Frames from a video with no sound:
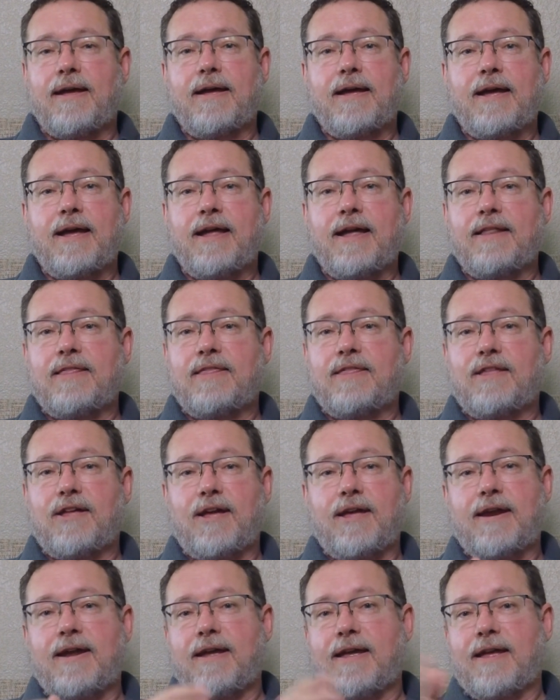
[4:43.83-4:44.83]
I
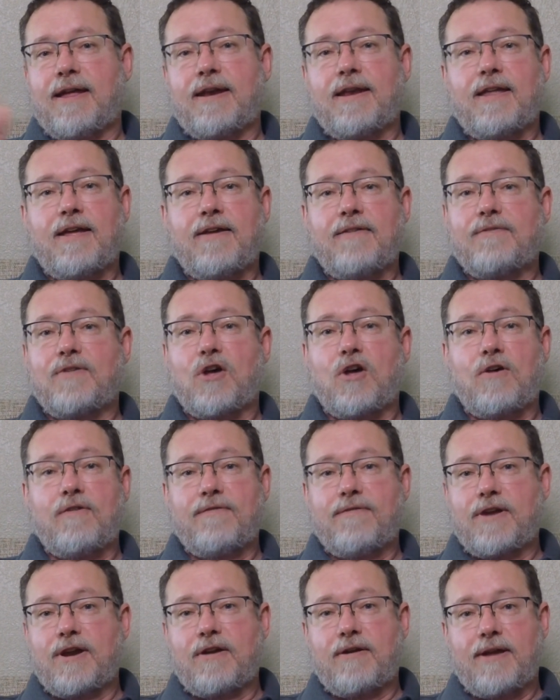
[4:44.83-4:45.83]
thought I had life all
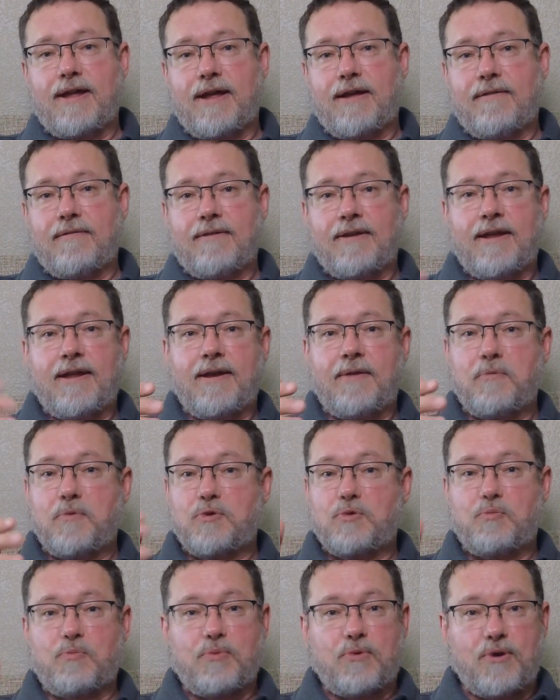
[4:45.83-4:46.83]
figured out and
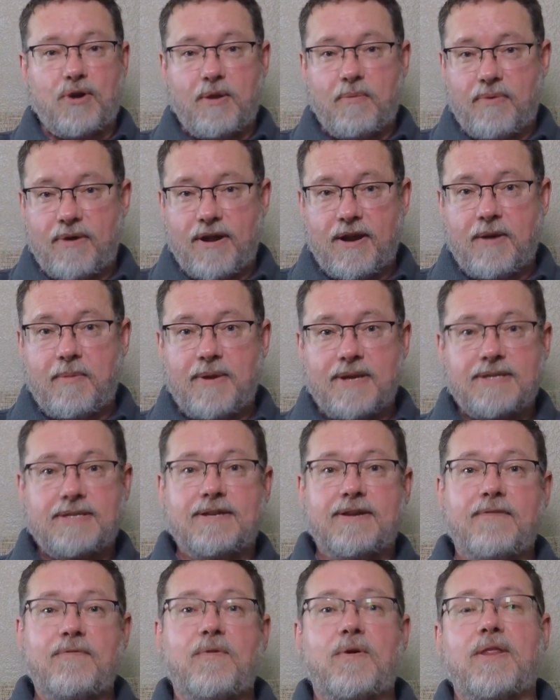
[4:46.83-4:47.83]
was pretty proud of
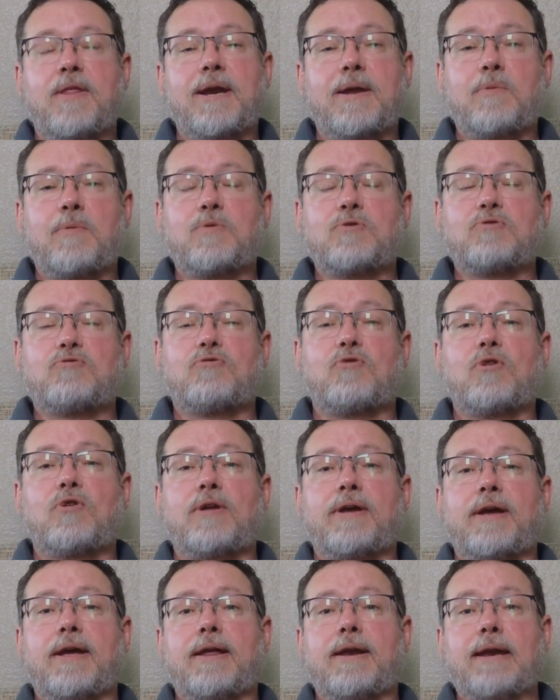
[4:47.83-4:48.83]
myself while the money was
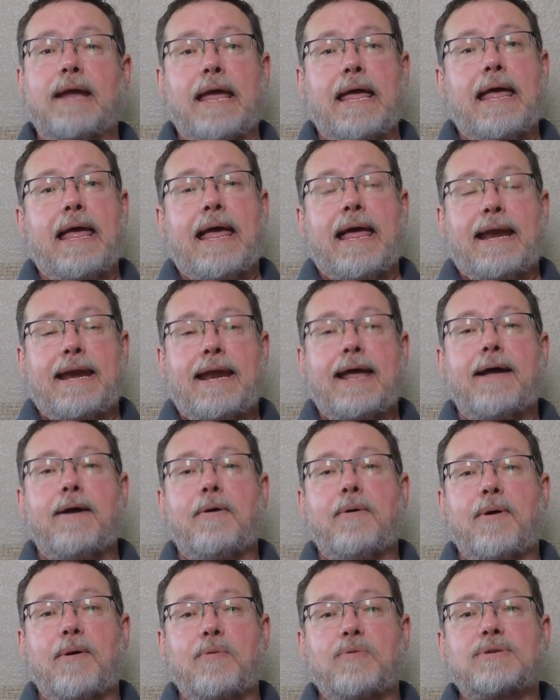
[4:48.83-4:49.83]
rolling in.
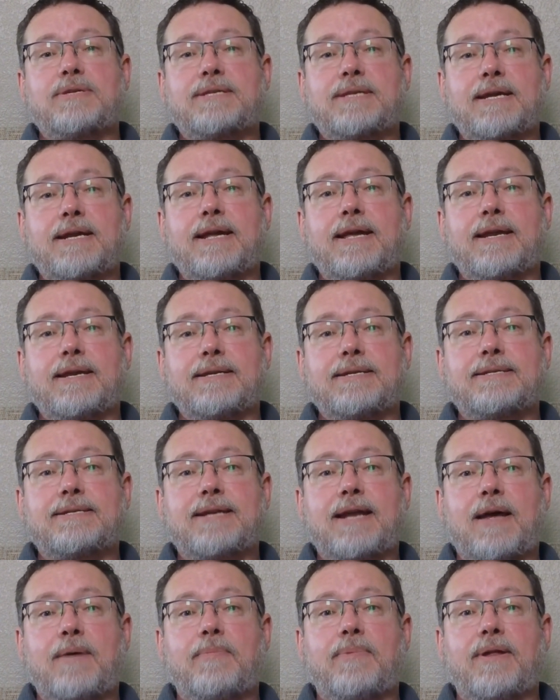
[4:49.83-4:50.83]
Now I was sitting at a
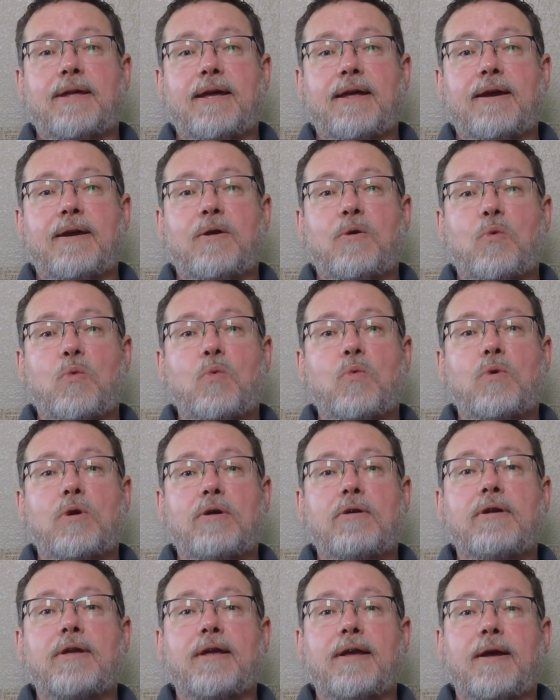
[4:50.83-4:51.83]
stoplight
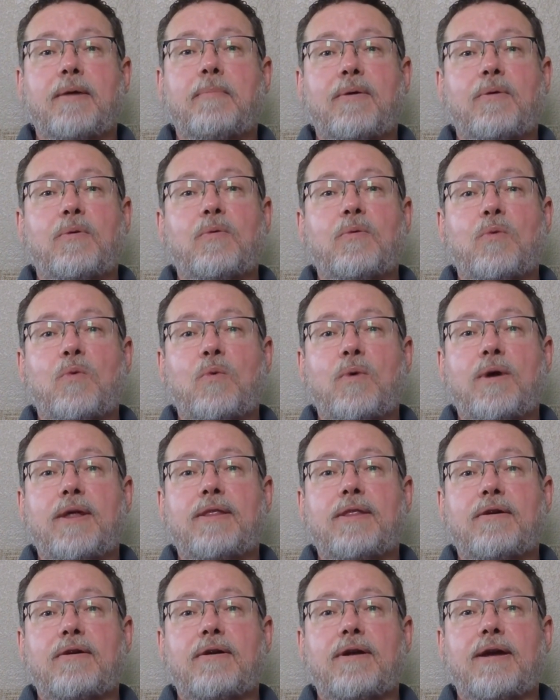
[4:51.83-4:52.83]
worrying about
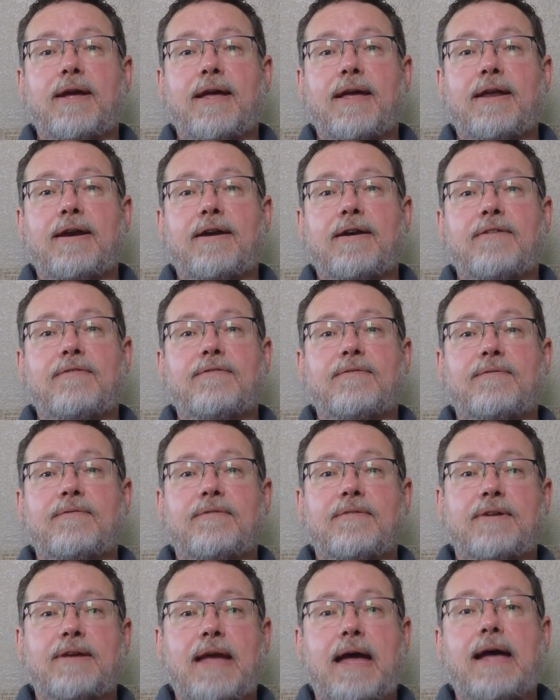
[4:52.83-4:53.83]
whether I had enough
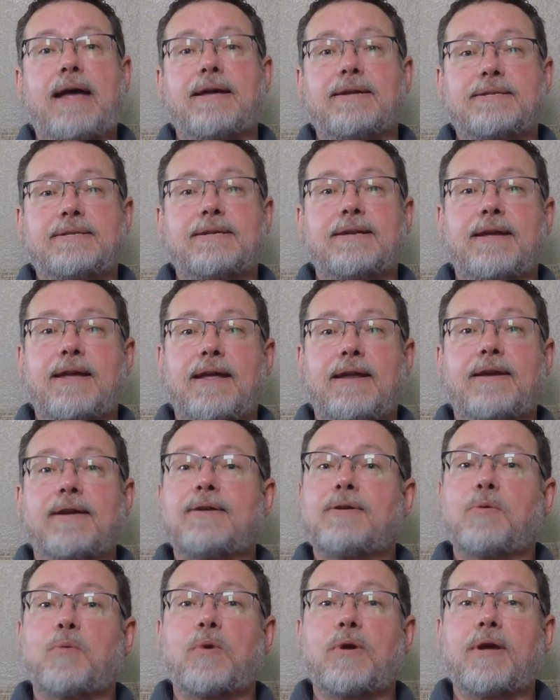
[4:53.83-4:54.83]
gas to get
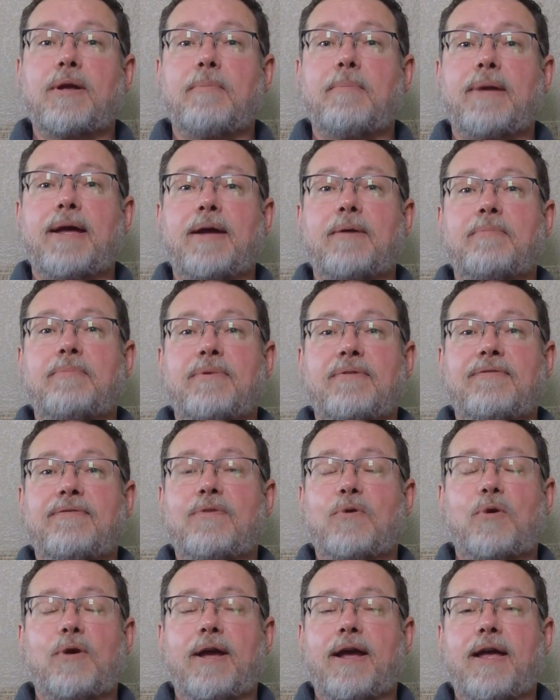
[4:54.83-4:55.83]
to work and back
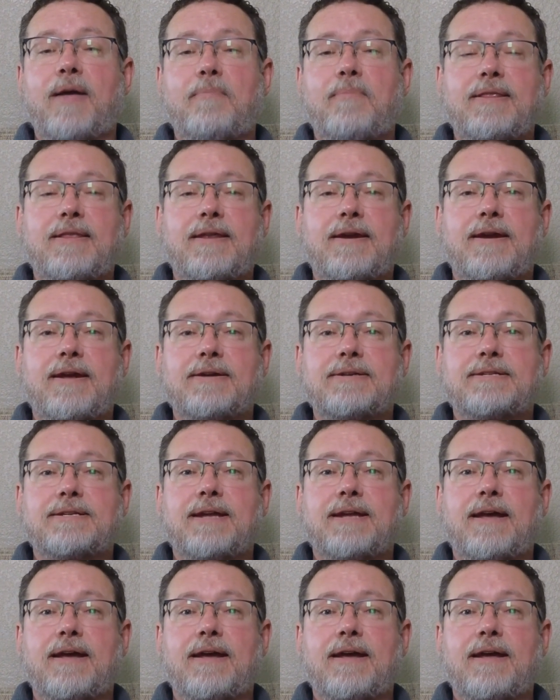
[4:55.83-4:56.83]
before I got paid the next
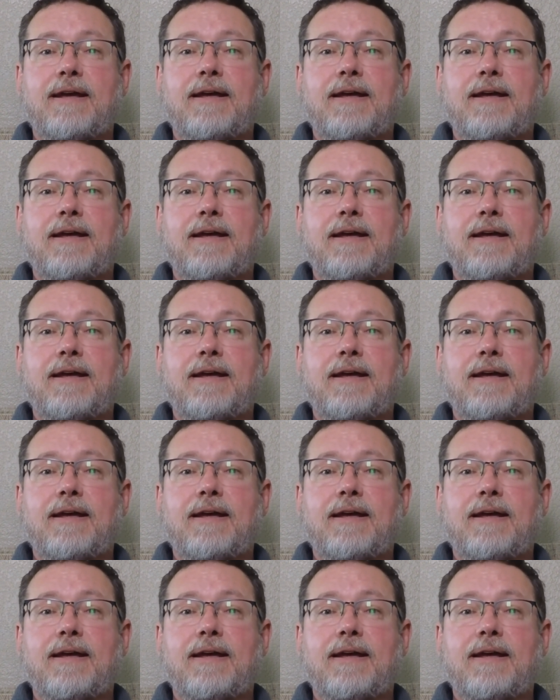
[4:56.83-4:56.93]
day.